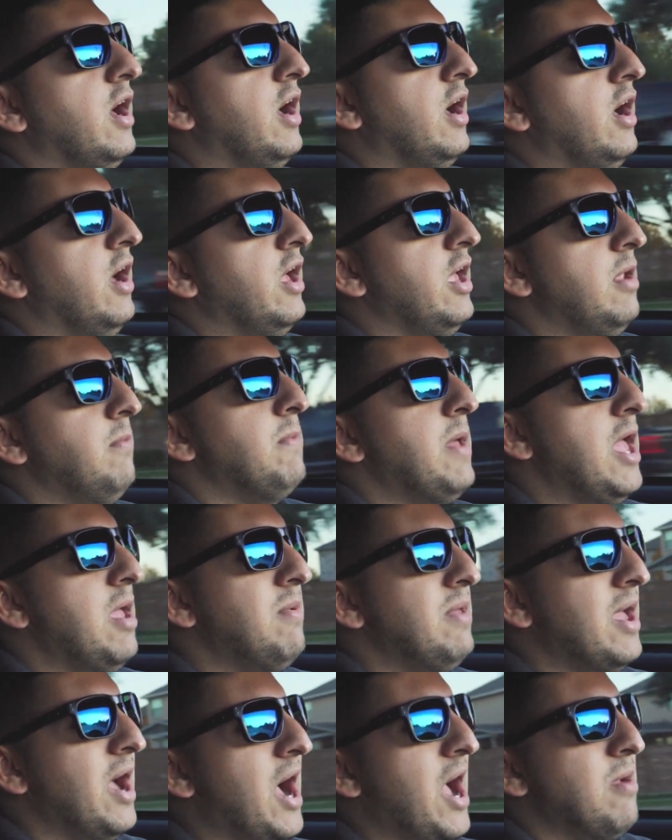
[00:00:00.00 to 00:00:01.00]
And
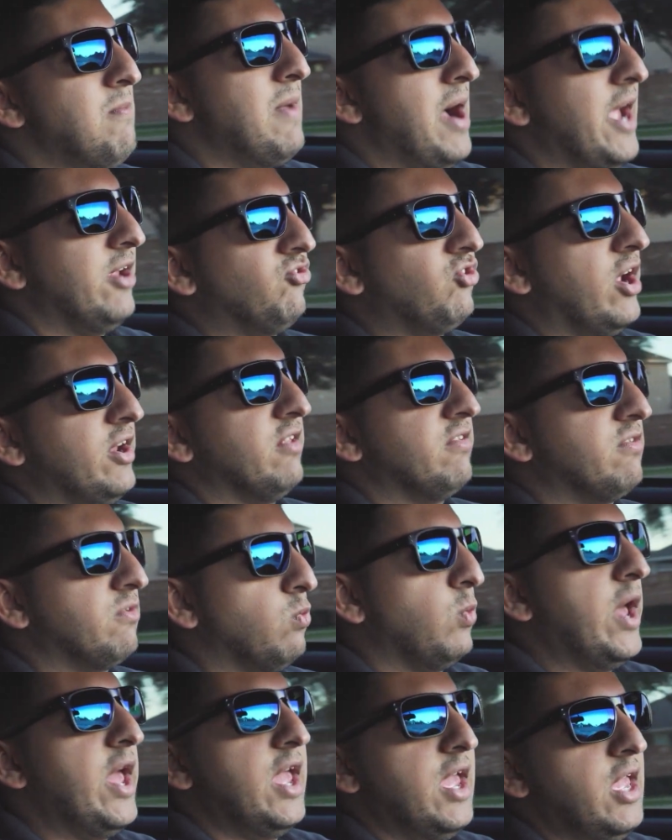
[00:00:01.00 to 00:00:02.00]
maybe I might try to
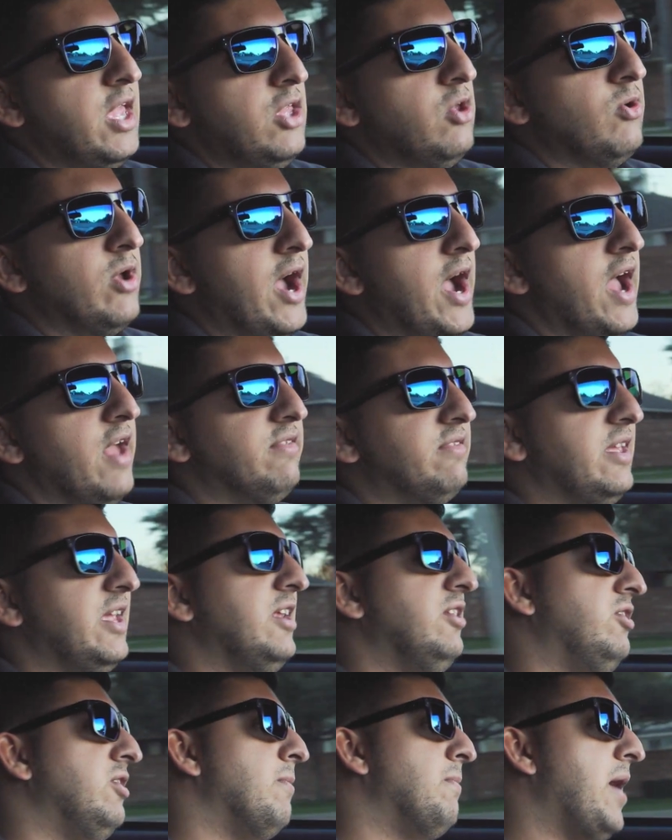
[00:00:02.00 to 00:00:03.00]
sway you guys
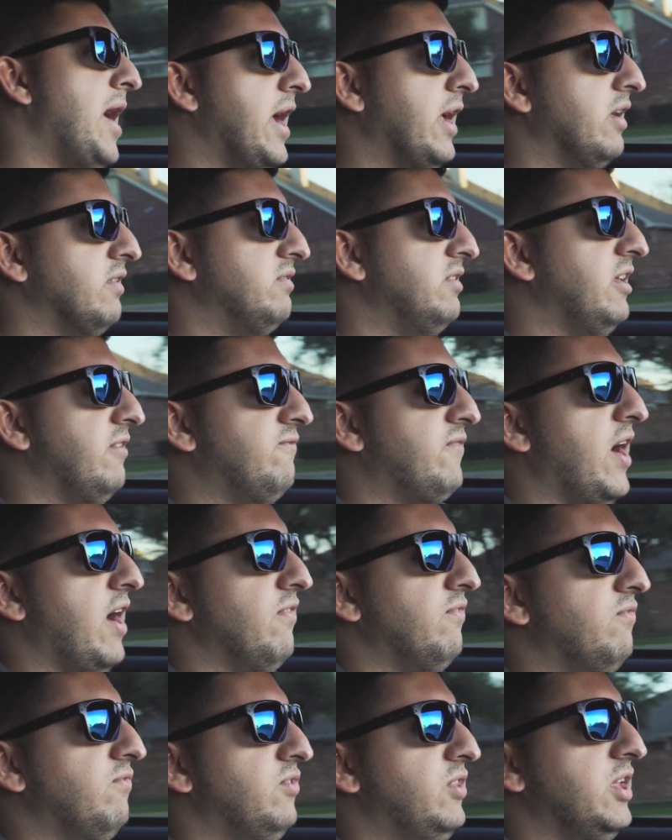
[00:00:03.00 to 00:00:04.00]
into buying a
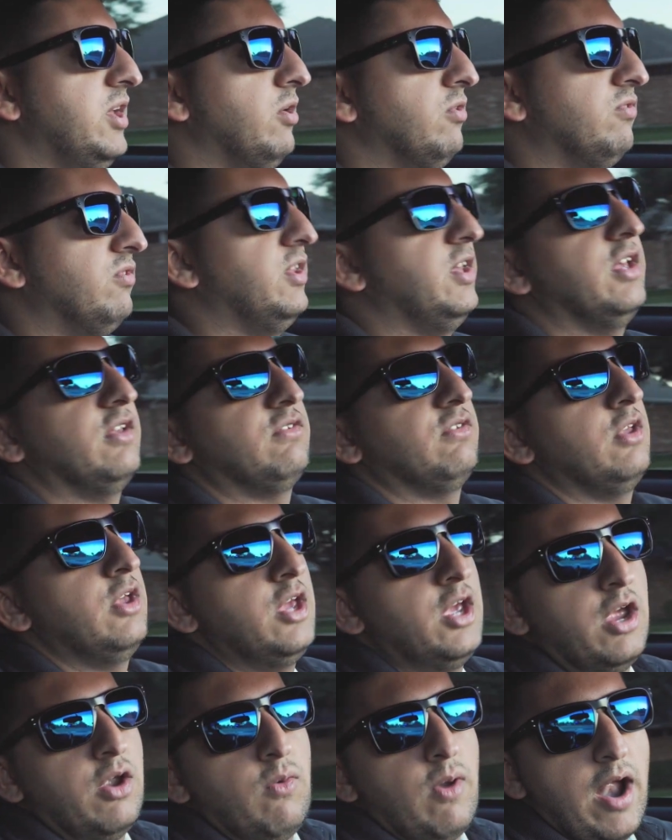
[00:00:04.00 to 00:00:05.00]
C5
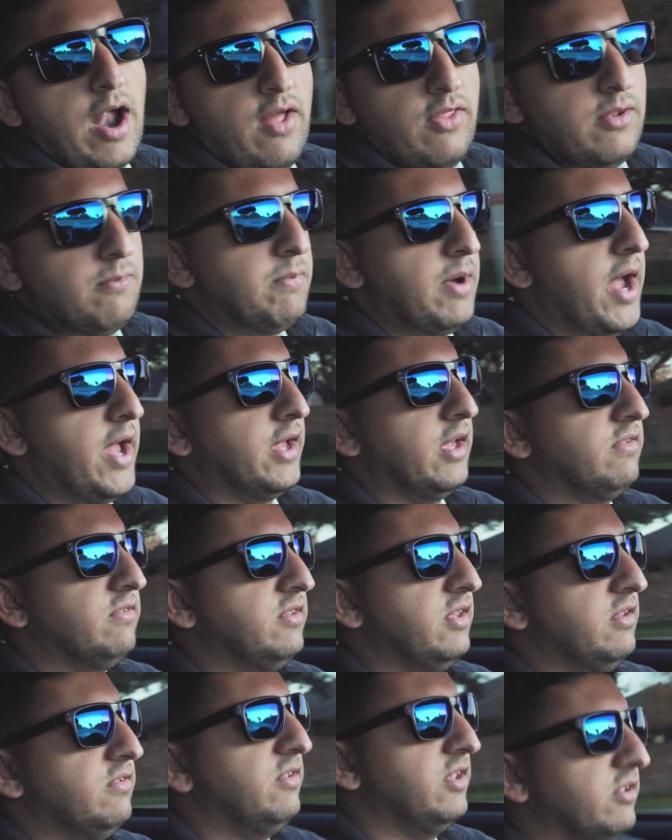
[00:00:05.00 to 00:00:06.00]
Z06 rather than buying a
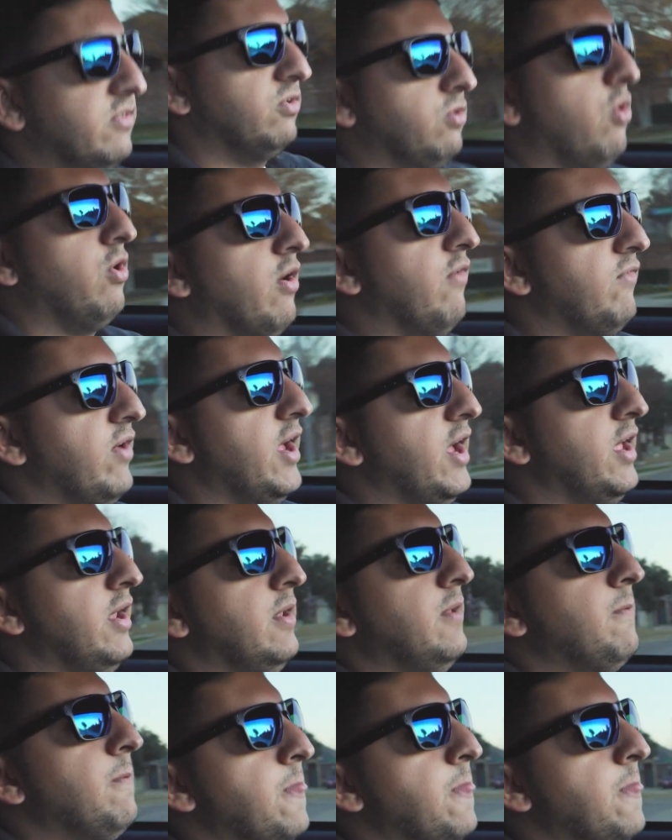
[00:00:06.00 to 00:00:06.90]
C6 Corvette.